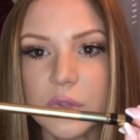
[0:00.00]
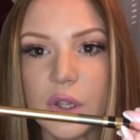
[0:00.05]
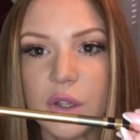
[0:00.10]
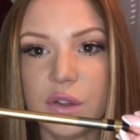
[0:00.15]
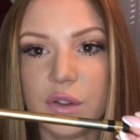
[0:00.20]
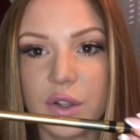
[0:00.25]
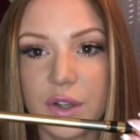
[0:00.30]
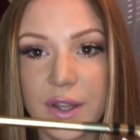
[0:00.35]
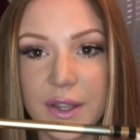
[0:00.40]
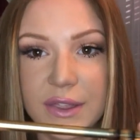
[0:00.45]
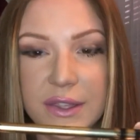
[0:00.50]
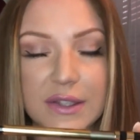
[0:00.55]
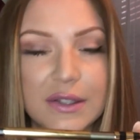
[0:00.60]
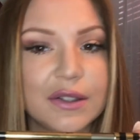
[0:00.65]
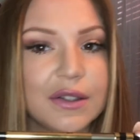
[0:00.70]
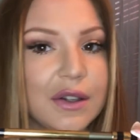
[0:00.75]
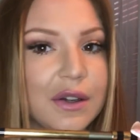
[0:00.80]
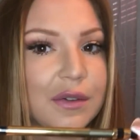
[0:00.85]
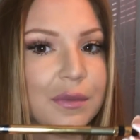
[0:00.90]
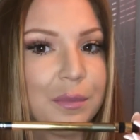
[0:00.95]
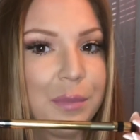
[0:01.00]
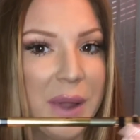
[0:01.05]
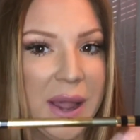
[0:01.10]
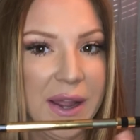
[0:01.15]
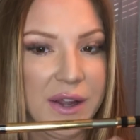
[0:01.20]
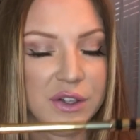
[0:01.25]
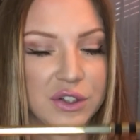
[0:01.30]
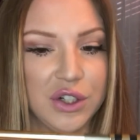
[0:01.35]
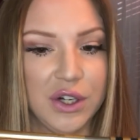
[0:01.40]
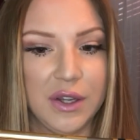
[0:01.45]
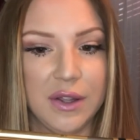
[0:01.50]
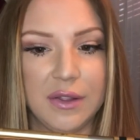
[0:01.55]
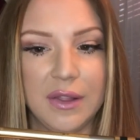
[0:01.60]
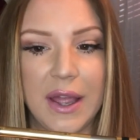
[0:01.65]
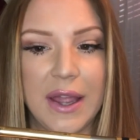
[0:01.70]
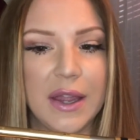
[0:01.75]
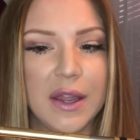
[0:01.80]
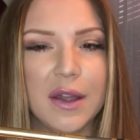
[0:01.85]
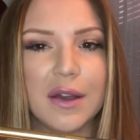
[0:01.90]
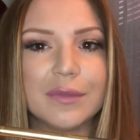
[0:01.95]
look at this packaging.
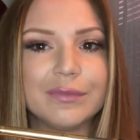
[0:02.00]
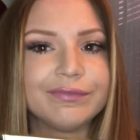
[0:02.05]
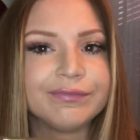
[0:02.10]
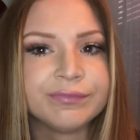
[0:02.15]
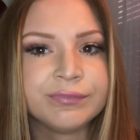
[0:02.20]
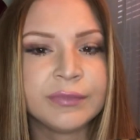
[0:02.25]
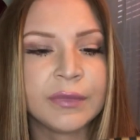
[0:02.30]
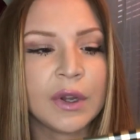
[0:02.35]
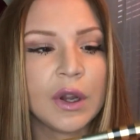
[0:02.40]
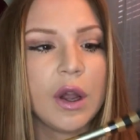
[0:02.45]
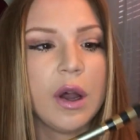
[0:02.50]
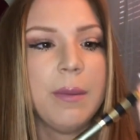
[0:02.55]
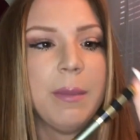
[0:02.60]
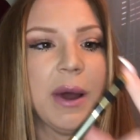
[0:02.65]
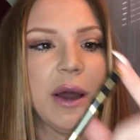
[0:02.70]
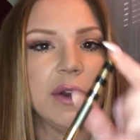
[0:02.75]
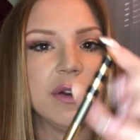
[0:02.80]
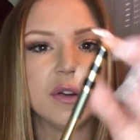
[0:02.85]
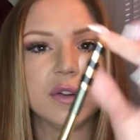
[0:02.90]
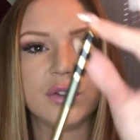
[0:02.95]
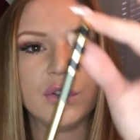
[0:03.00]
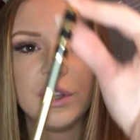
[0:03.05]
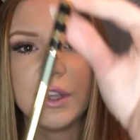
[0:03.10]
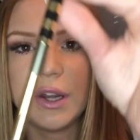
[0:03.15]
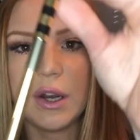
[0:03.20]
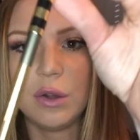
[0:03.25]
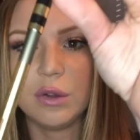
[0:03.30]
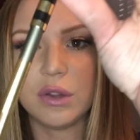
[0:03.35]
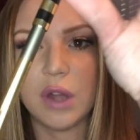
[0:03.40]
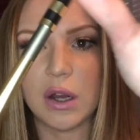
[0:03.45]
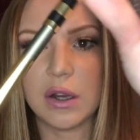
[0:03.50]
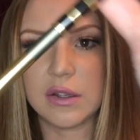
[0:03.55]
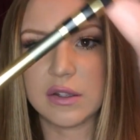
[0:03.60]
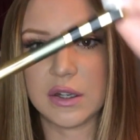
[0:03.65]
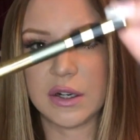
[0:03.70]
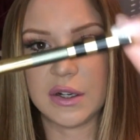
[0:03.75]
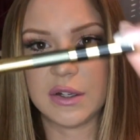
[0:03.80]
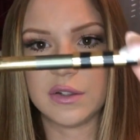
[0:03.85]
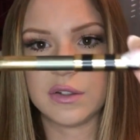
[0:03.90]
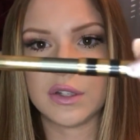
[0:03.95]
Like, come on, look at how luxe
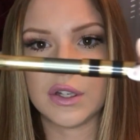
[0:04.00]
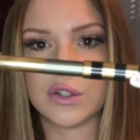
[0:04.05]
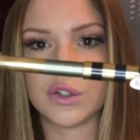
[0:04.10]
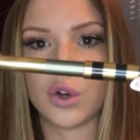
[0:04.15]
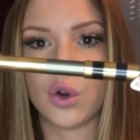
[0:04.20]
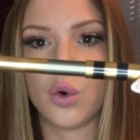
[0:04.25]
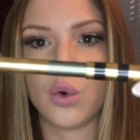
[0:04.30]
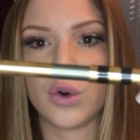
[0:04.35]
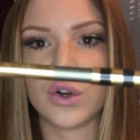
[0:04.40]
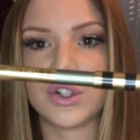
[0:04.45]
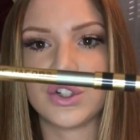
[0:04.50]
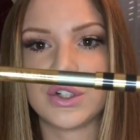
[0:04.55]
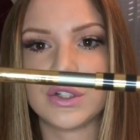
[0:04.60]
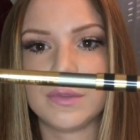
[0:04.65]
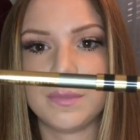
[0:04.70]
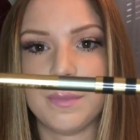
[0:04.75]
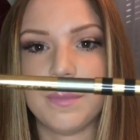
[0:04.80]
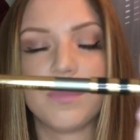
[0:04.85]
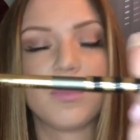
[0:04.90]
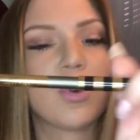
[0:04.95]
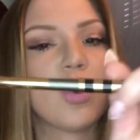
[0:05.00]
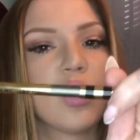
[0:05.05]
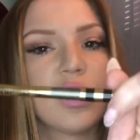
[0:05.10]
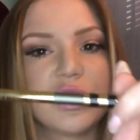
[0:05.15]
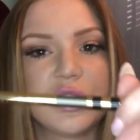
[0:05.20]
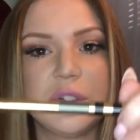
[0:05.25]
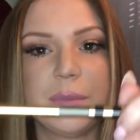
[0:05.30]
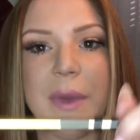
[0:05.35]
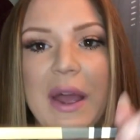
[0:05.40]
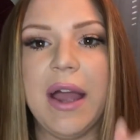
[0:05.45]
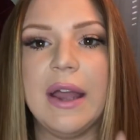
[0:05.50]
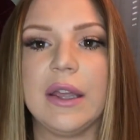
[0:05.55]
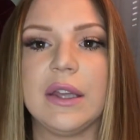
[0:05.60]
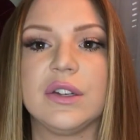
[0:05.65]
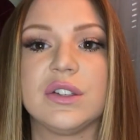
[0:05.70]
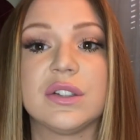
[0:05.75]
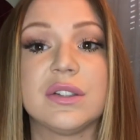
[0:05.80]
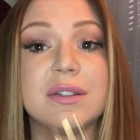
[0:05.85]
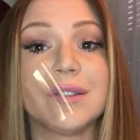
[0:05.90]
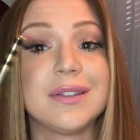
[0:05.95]
it is. It's a gorgeous, gorgeous
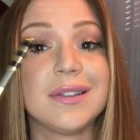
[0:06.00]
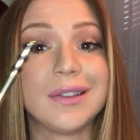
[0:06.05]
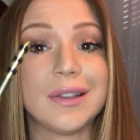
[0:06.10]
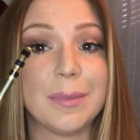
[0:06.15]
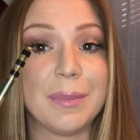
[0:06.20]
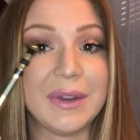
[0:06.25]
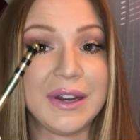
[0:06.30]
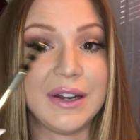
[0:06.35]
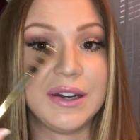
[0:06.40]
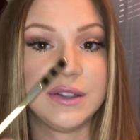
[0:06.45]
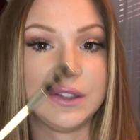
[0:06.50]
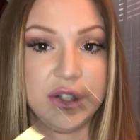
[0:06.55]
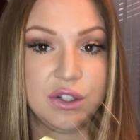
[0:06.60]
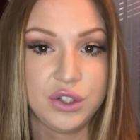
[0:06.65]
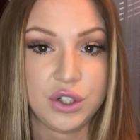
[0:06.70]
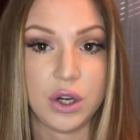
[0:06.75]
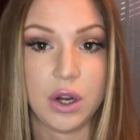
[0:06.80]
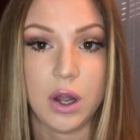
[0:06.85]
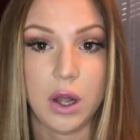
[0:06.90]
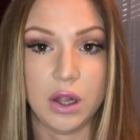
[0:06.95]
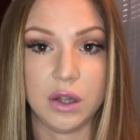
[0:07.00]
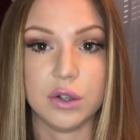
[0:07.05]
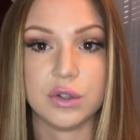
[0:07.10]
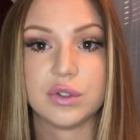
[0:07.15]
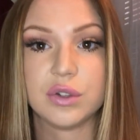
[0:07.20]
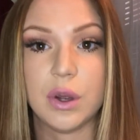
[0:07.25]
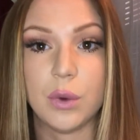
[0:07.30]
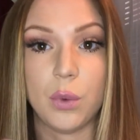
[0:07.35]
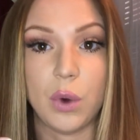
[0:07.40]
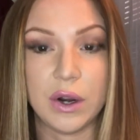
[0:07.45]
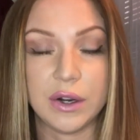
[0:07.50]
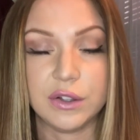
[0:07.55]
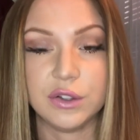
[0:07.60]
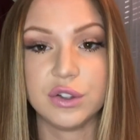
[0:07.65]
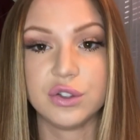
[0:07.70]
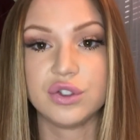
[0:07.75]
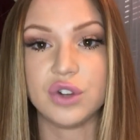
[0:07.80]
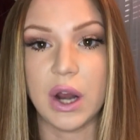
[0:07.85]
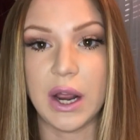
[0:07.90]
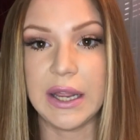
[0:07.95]
package. This is a limited edition color, so I wanted
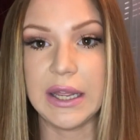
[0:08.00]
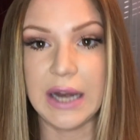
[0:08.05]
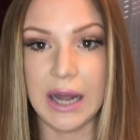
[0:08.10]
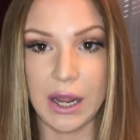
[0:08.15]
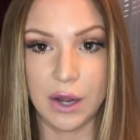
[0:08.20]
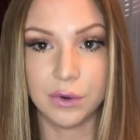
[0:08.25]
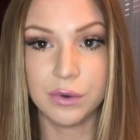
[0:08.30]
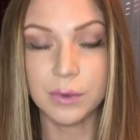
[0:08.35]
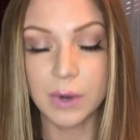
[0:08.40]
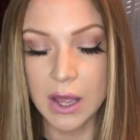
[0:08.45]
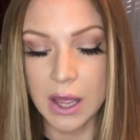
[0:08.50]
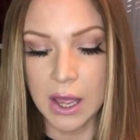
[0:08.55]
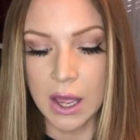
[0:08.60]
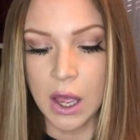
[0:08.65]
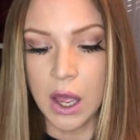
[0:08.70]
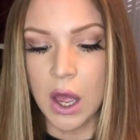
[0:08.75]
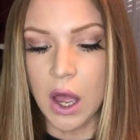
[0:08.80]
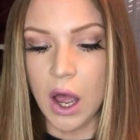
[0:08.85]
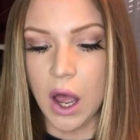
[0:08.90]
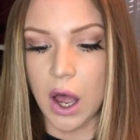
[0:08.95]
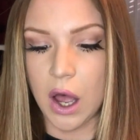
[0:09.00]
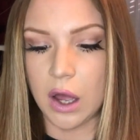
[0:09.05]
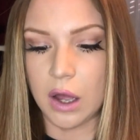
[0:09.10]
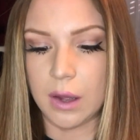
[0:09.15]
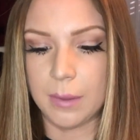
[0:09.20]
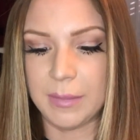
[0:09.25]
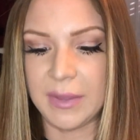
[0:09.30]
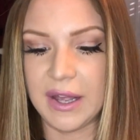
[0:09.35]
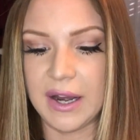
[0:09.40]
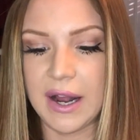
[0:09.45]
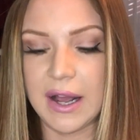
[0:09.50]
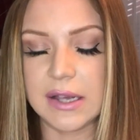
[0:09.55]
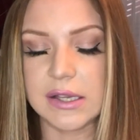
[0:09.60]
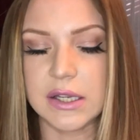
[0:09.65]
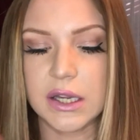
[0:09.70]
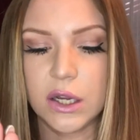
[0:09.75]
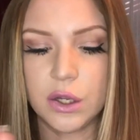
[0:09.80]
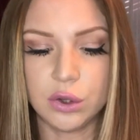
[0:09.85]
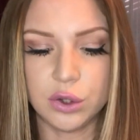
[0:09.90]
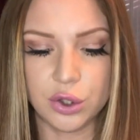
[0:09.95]
to try it out. It has
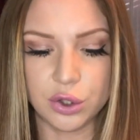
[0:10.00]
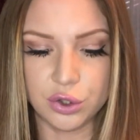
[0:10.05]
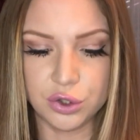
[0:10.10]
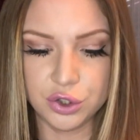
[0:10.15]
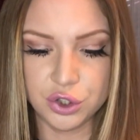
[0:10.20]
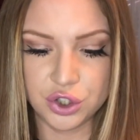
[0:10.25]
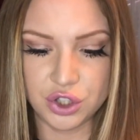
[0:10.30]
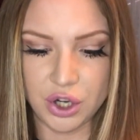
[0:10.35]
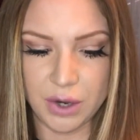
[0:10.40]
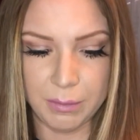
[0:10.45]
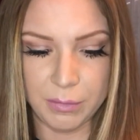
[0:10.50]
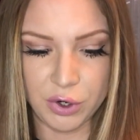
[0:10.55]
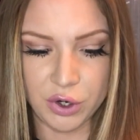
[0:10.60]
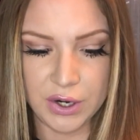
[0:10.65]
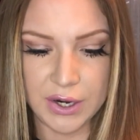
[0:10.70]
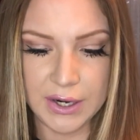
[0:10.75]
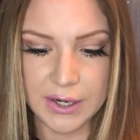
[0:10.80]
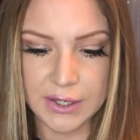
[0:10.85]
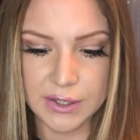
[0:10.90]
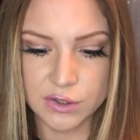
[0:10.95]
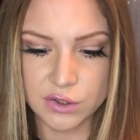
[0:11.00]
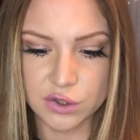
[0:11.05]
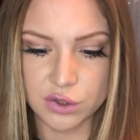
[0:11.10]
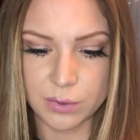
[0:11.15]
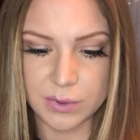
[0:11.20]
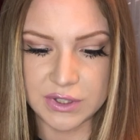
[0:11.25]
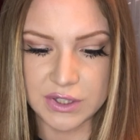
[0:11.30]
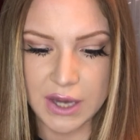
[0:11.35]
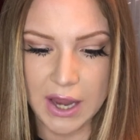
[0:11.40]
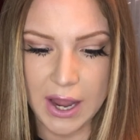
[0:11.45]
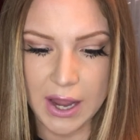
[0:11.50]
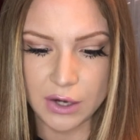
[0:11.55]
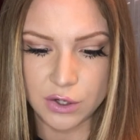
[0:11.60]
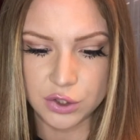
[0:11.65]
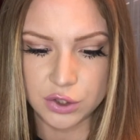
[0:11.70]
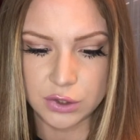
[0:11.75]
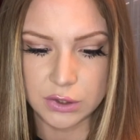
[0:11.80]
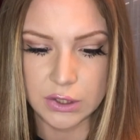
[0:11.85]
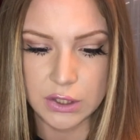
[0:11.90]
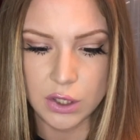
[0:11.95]
like a little shimmer in it, so it's
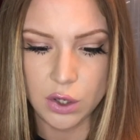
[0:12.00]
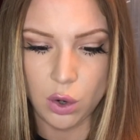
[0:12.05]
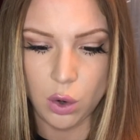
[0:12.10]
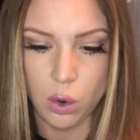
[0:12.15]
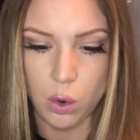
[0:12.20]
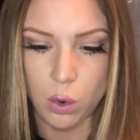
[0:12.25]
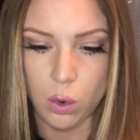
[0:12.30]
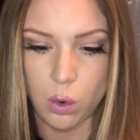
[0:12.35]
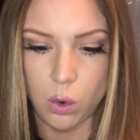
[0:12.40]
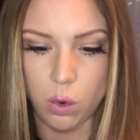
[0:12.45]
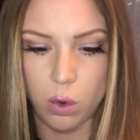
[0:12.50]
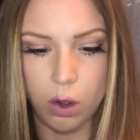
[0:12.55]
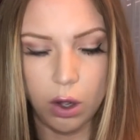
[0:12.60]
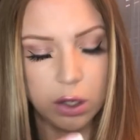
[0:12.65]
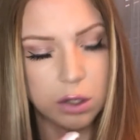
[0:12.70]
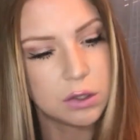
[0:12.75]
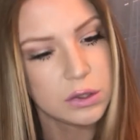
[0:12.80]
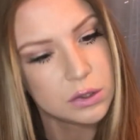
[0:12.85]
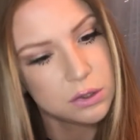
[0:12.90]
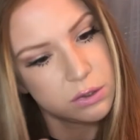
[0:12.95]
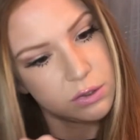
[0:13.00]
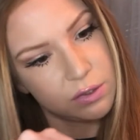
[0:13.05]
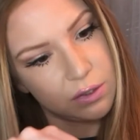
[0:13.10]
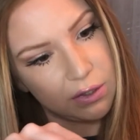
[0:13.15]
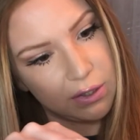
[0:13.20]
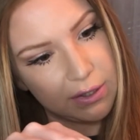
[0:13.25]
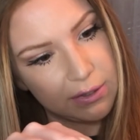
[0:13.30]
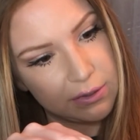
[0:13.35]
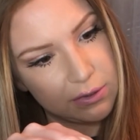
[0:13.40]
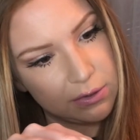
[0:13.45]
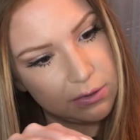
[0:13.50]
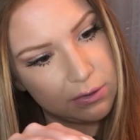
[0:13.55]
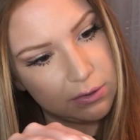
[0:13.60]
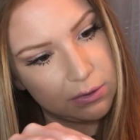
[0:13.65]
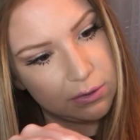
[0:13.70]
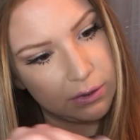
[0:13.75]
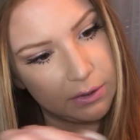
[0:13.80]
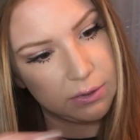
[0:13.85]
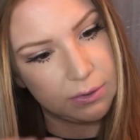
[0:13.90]
actually called, let's see,